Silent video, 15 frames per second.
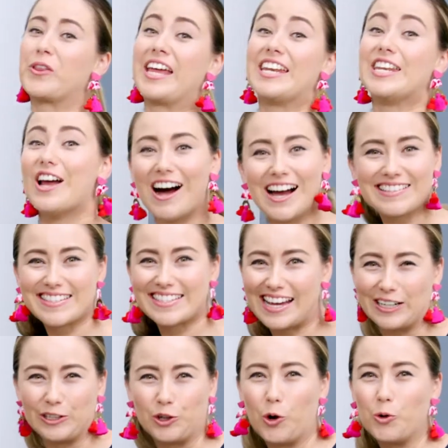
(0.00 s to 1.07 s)
they're nice
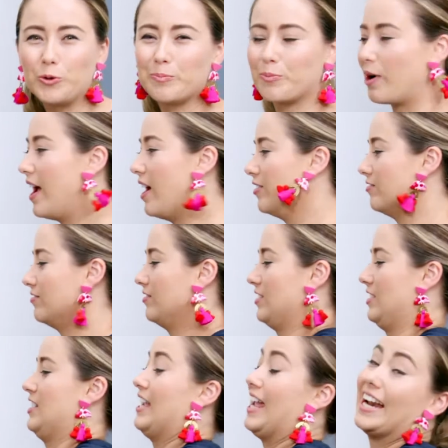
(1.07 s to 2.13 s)
and golden brown.
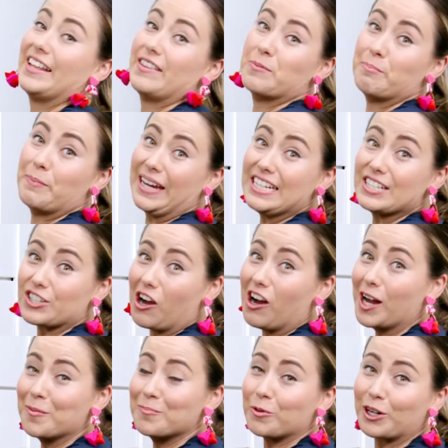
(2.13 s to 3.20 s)
And in the
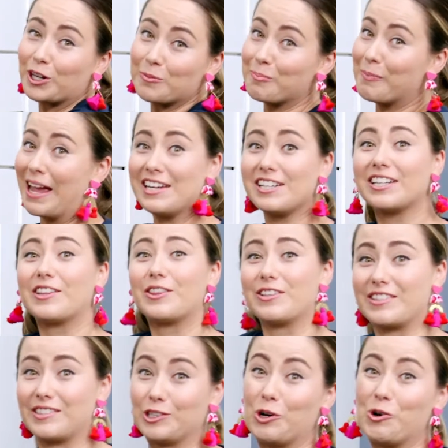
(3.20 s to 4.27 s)
meantime, we're going to make the
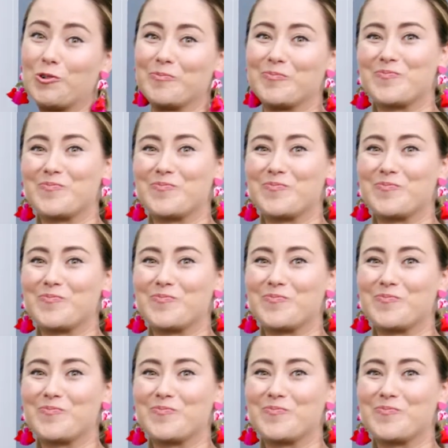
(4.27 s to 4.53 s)
slaw.